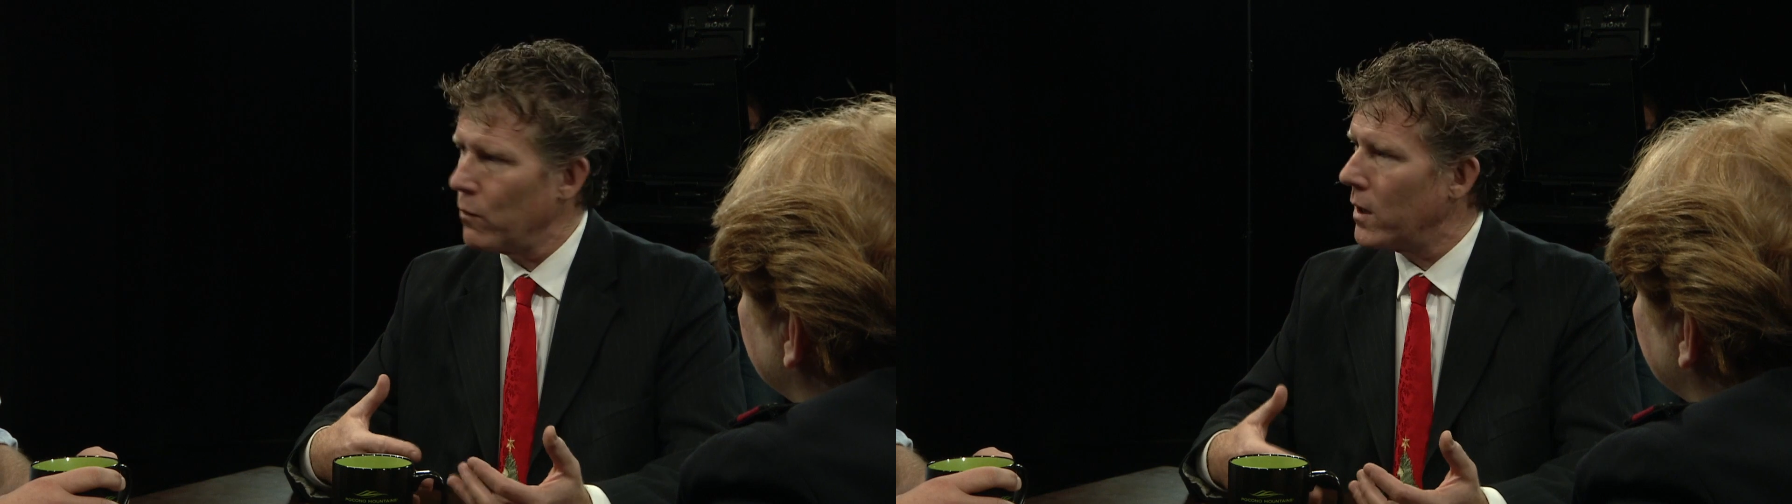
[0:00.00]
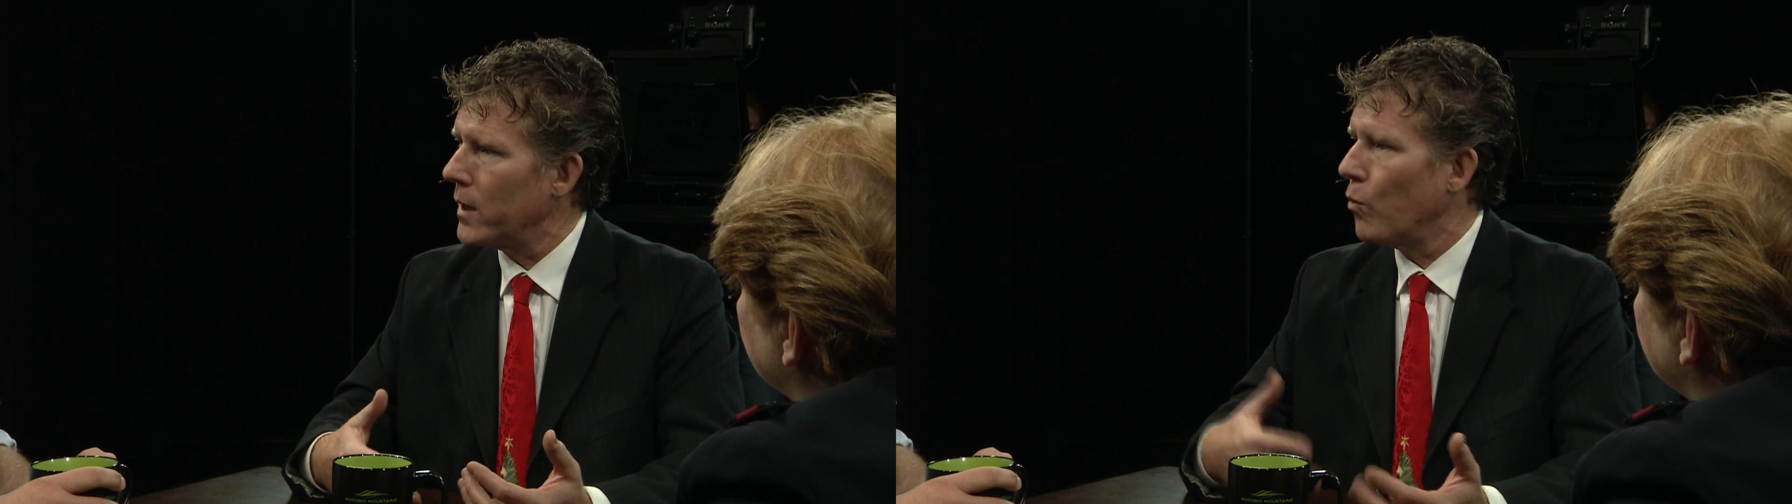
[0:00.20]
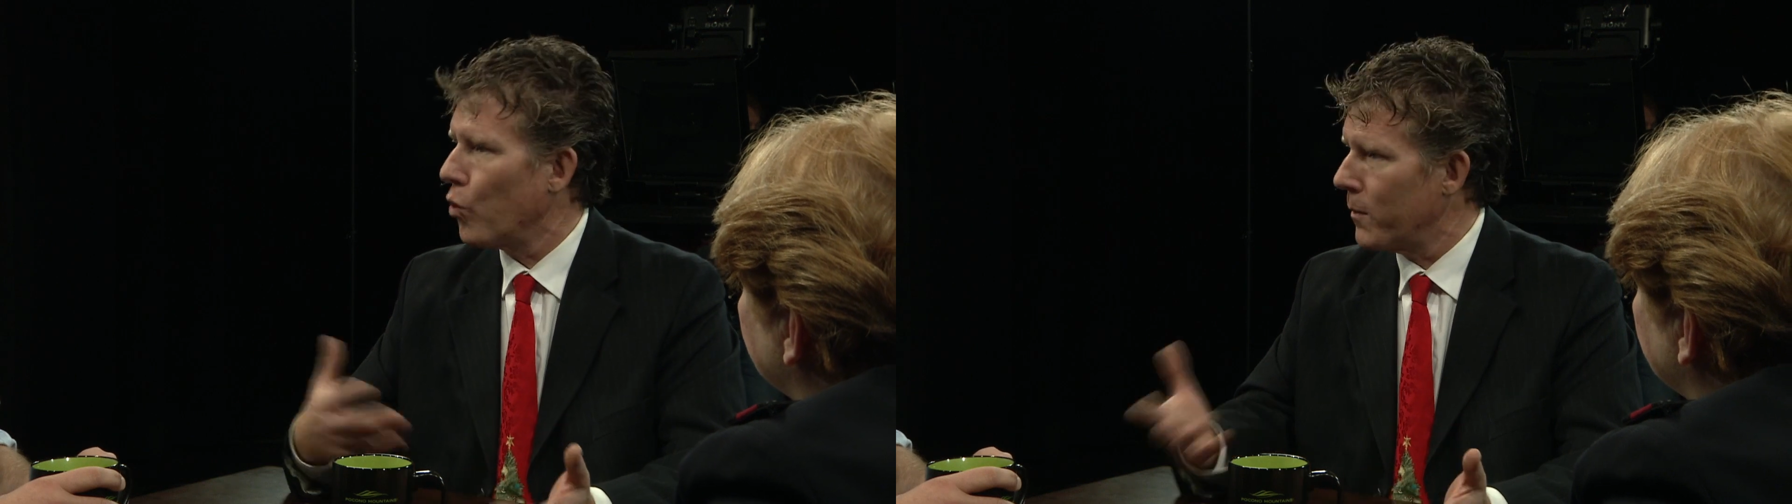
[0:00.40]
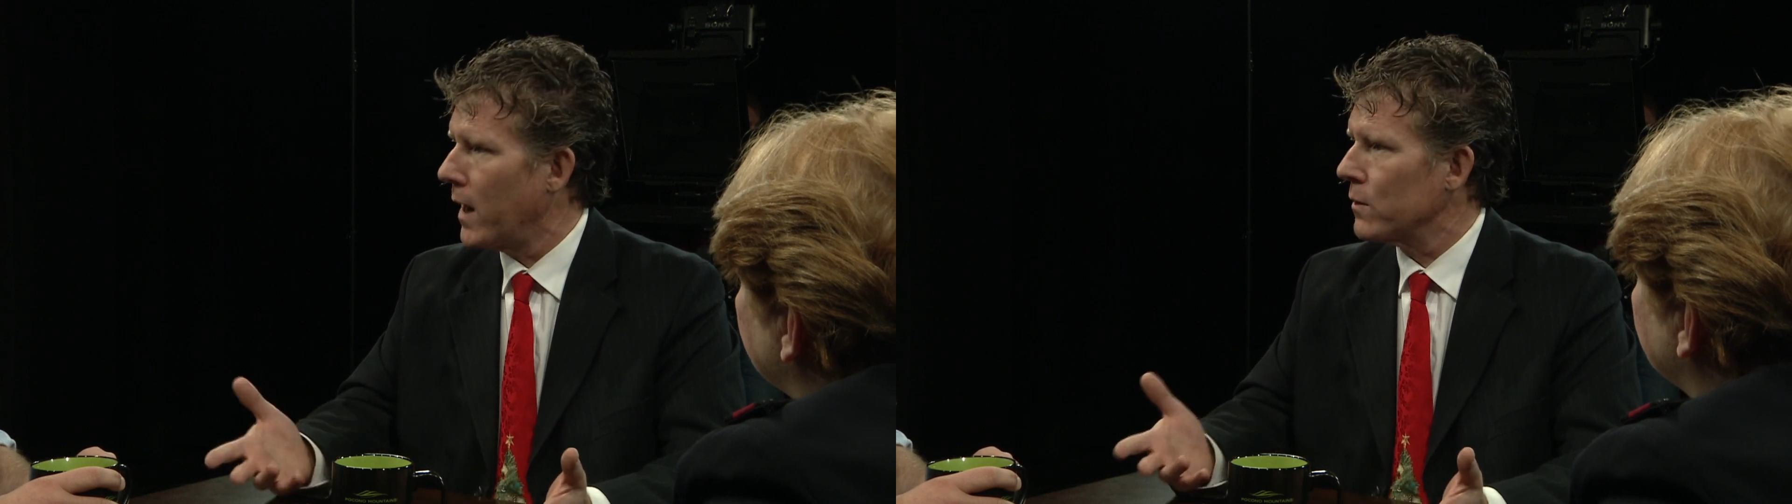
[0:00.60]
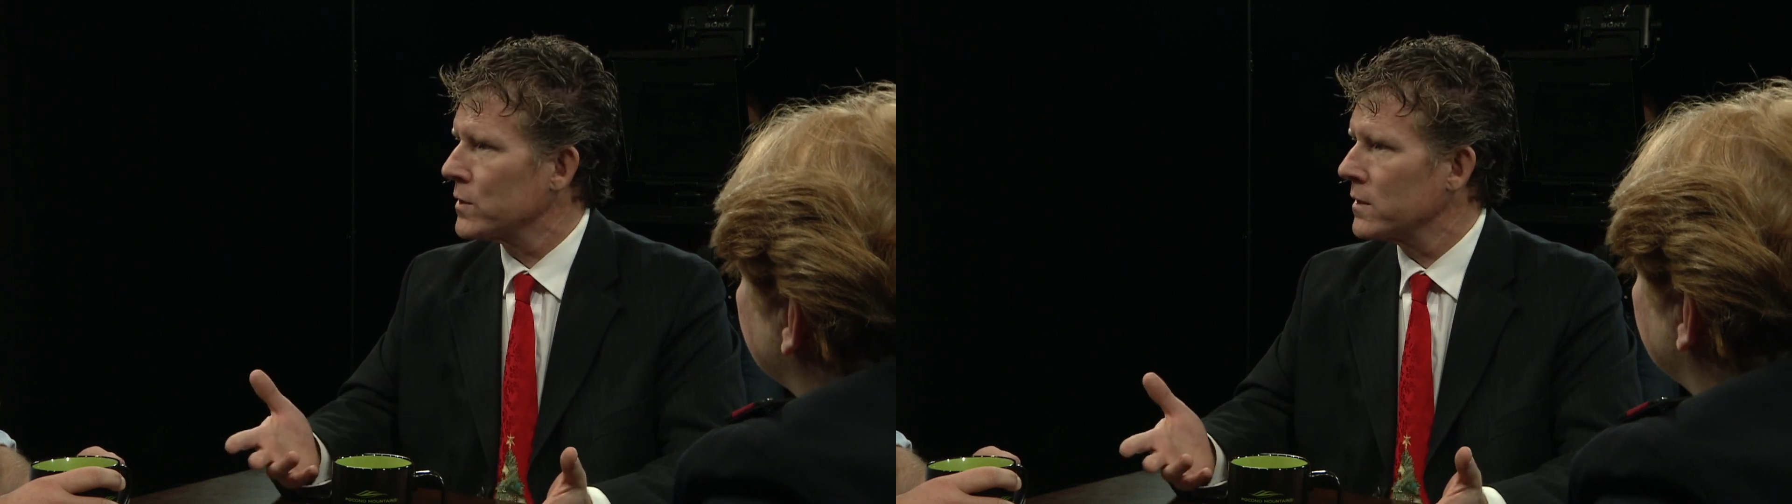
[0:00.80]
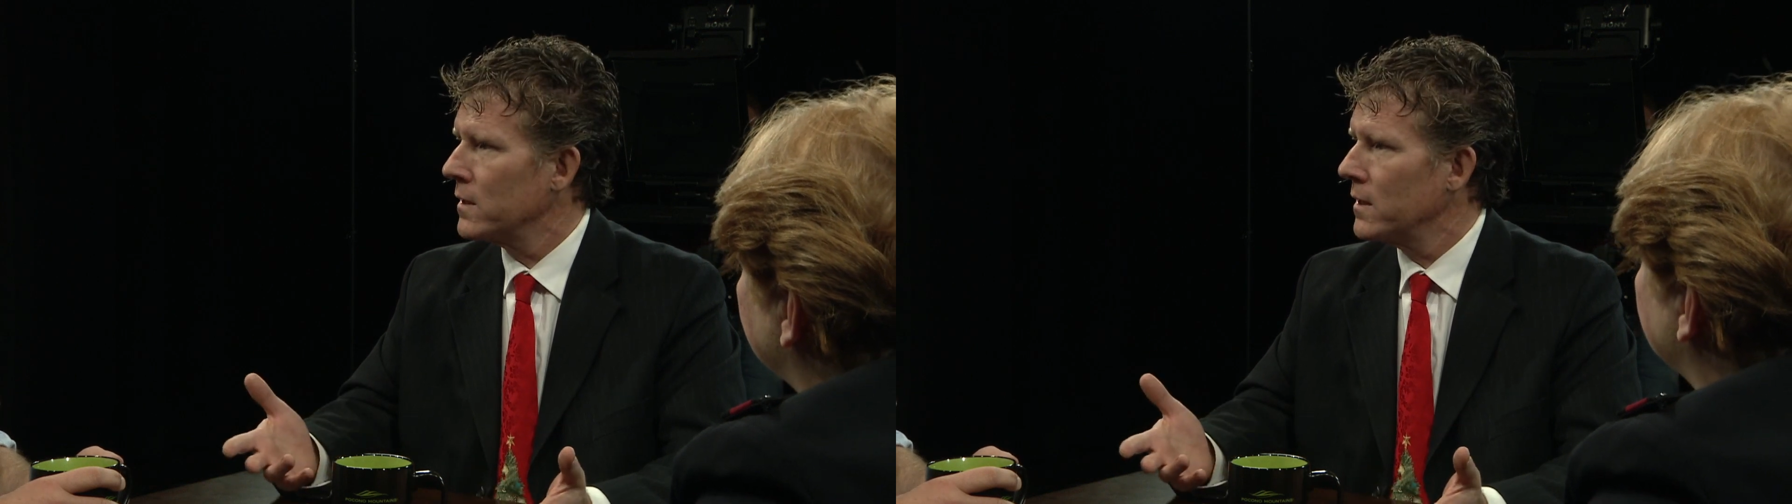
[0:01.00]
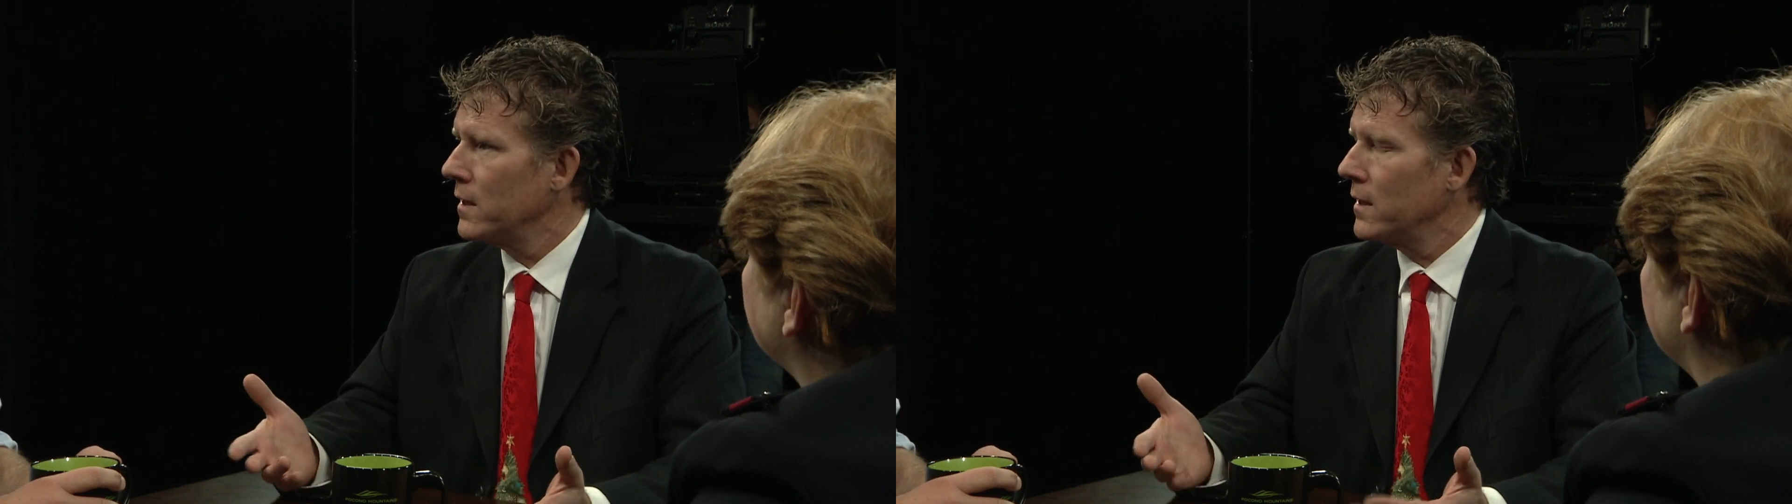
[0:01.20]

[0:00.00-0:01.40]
a warm house. Mm-hmm.